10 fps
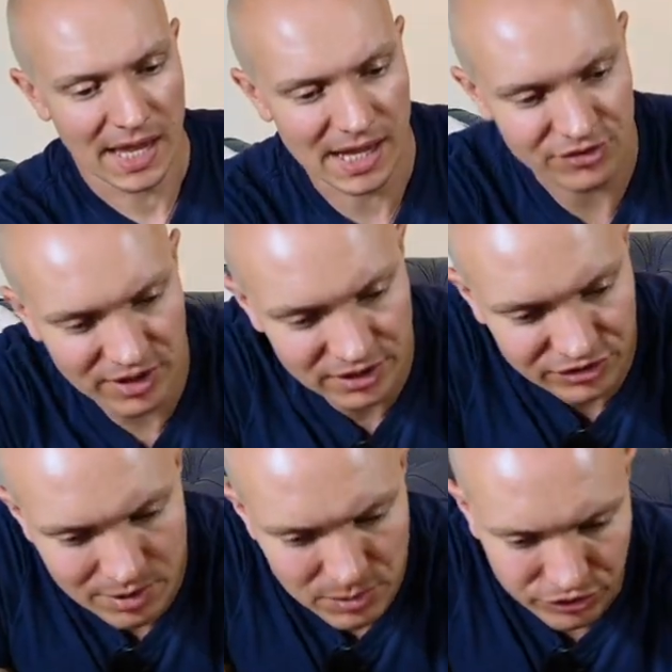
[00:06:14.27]
It's a
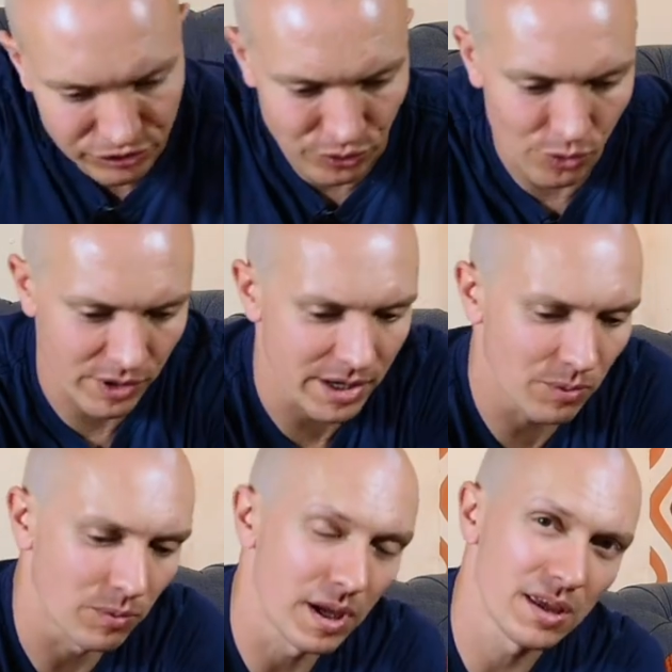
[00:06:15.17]
similar story
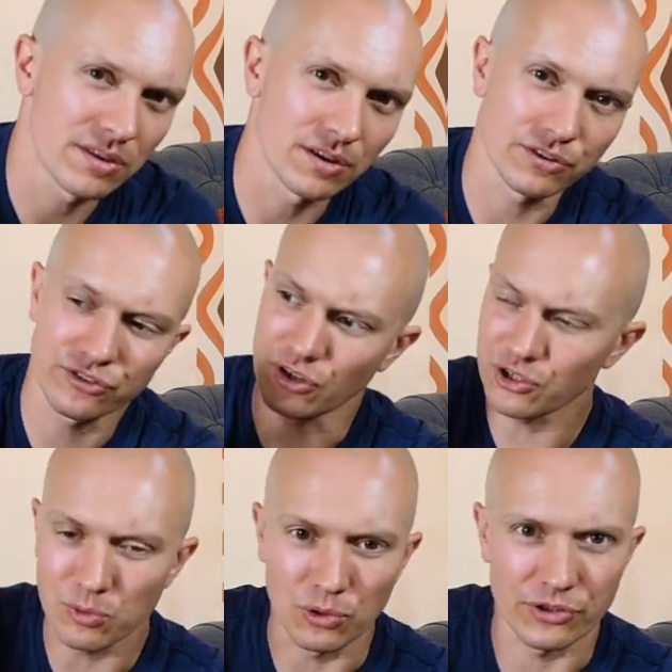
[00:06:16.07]
with
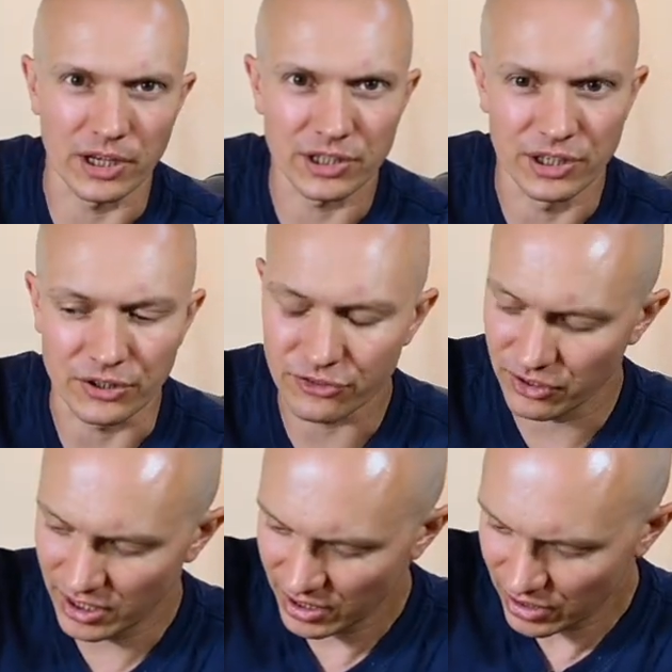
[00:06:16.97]
sidewall thickness.
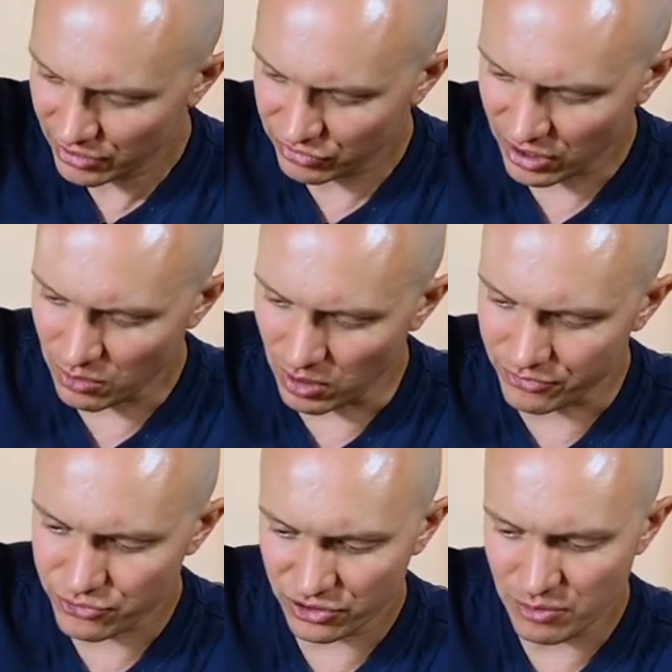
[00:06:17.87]
So
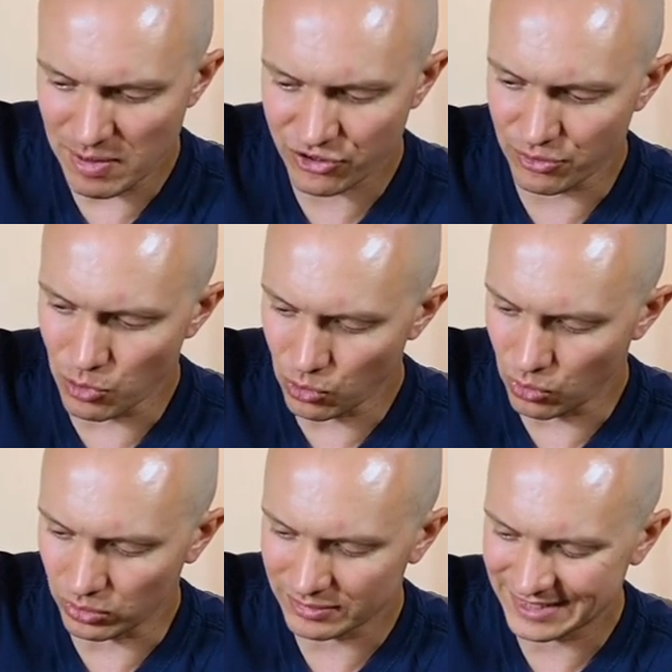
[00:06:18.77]
I've tried to measure them
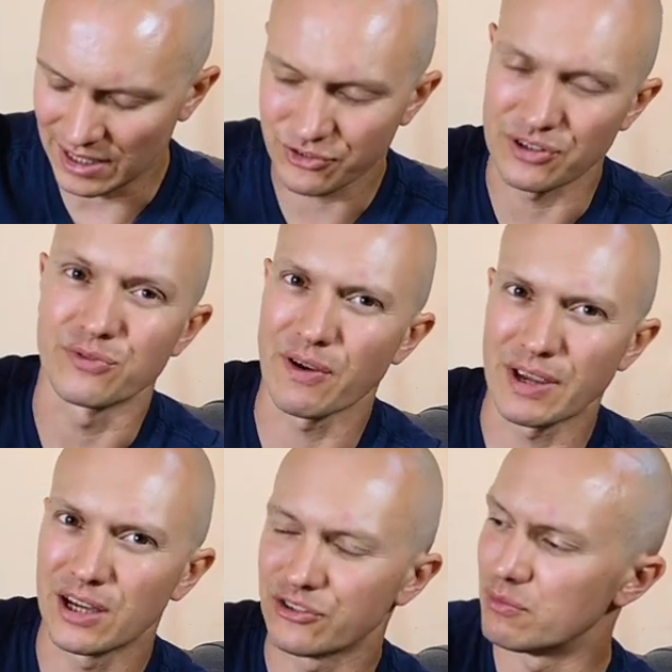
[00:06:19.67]
all. Actually, it's
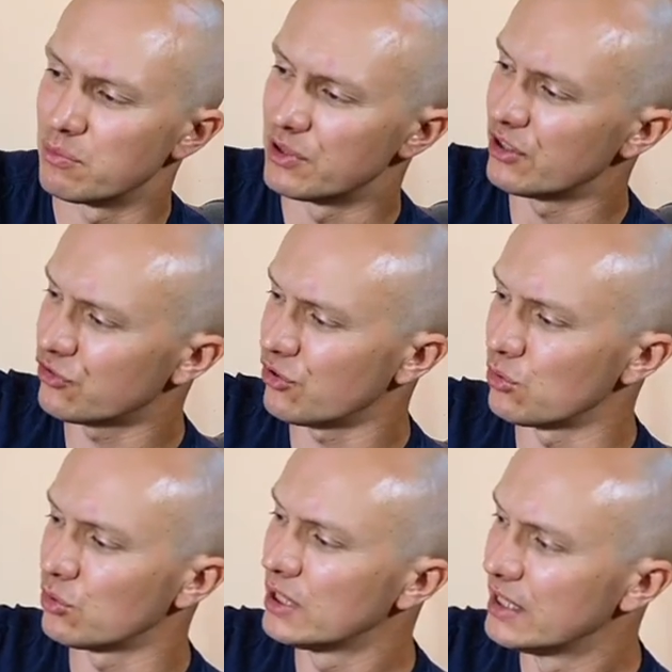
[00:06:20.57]
very hard to, with this
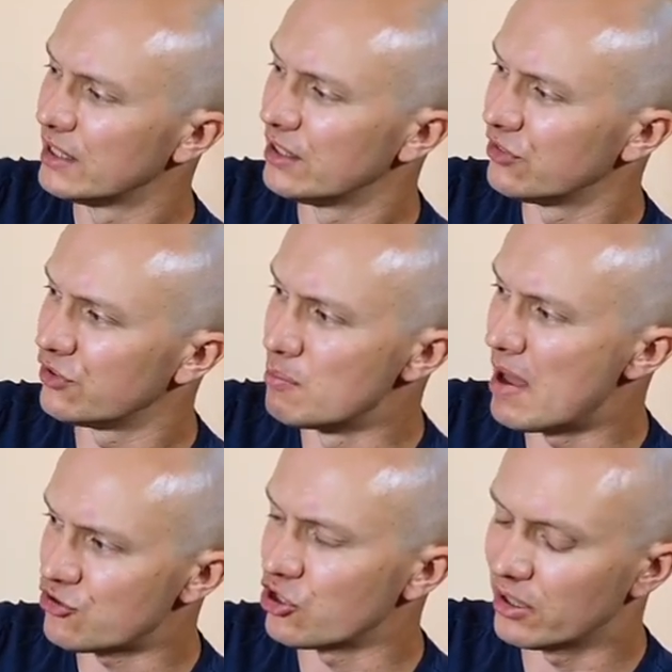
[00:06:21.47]
tool, to
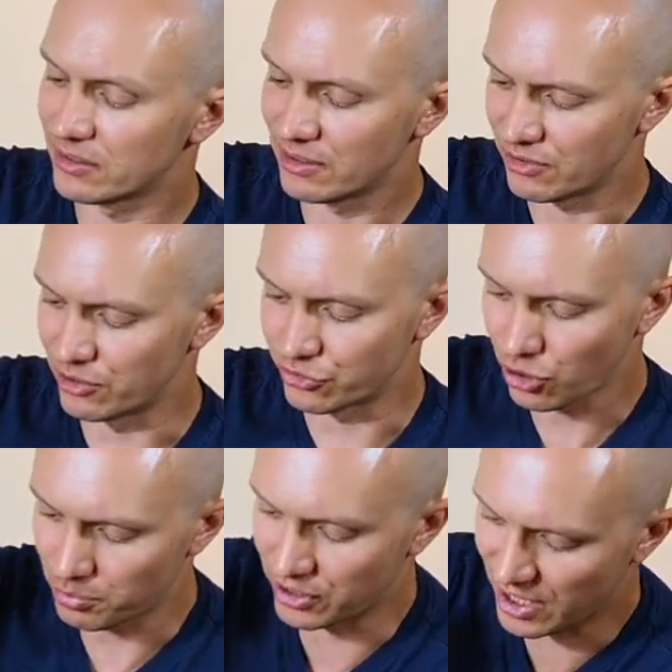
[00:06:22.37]
measure the
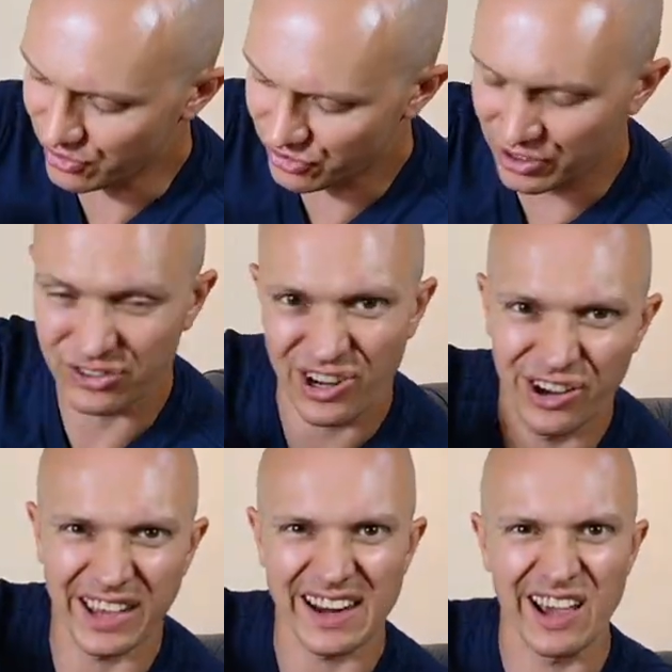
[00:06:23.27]
top of the casing, so I
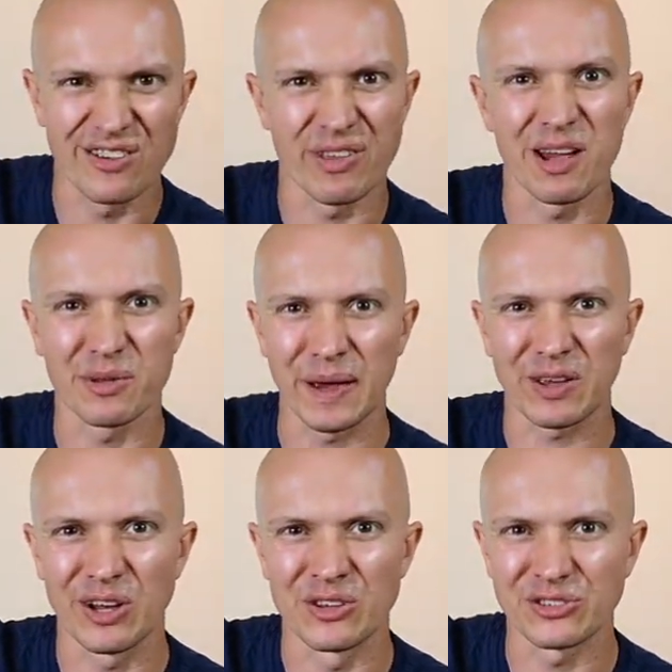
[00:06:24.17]
can't get it over there without
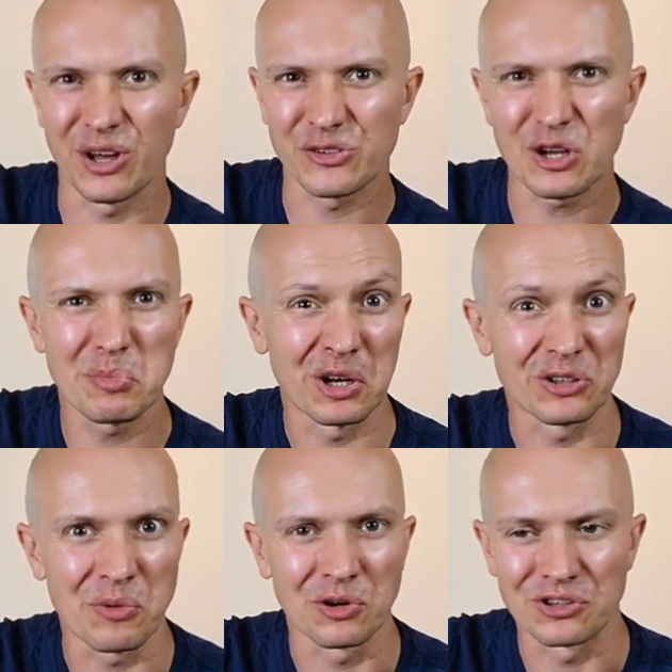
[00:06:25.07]
cutting the tyres up, and I
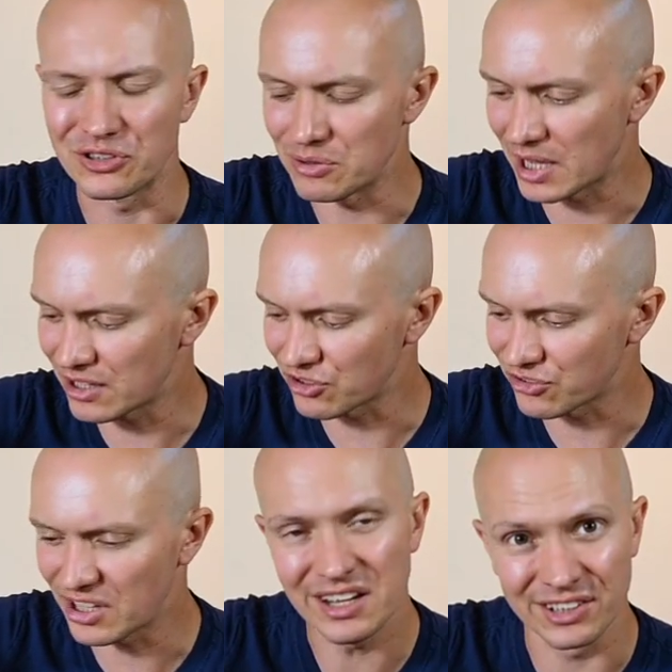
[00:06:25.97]
don't want to do that
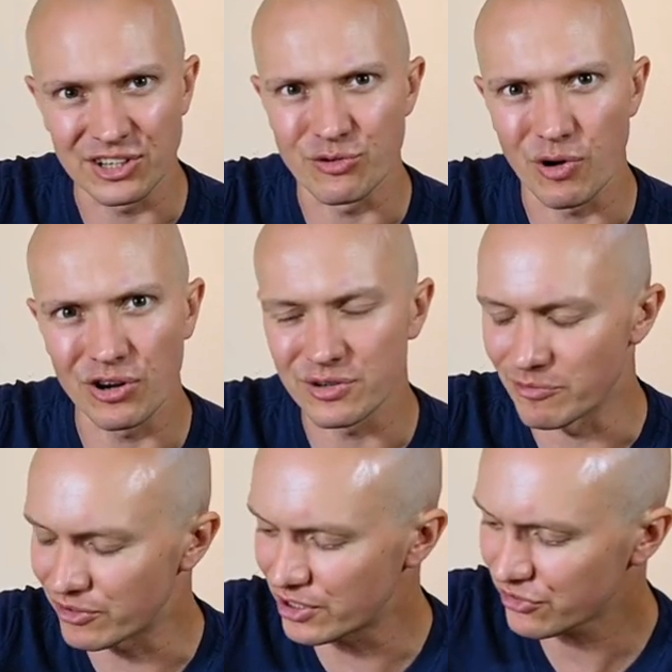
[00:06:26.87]
just yet. I need to ride them
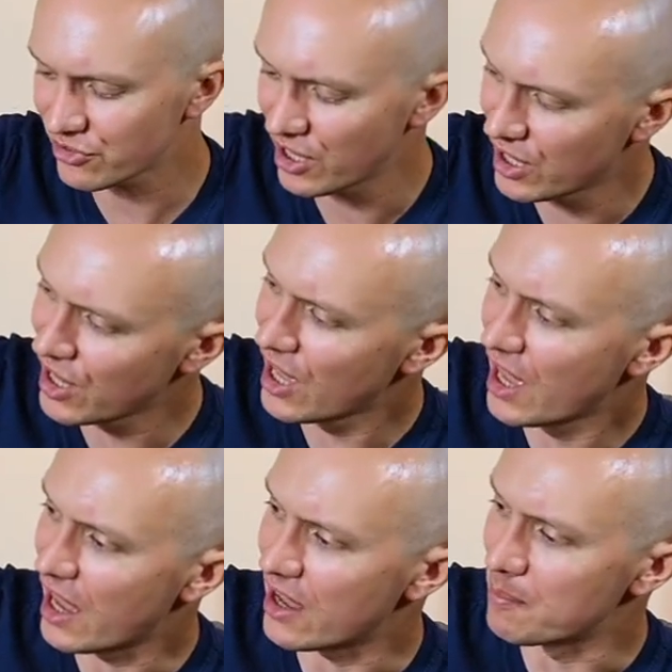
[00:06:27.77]
first.
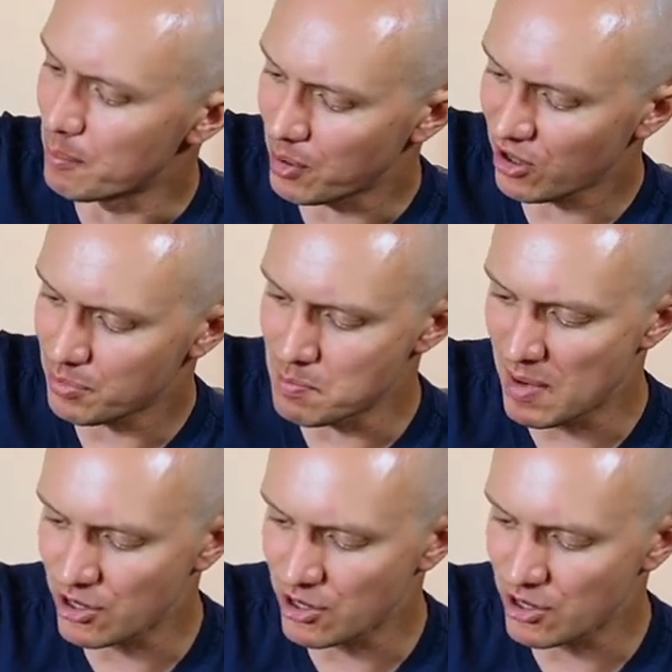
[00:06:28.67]
But I've been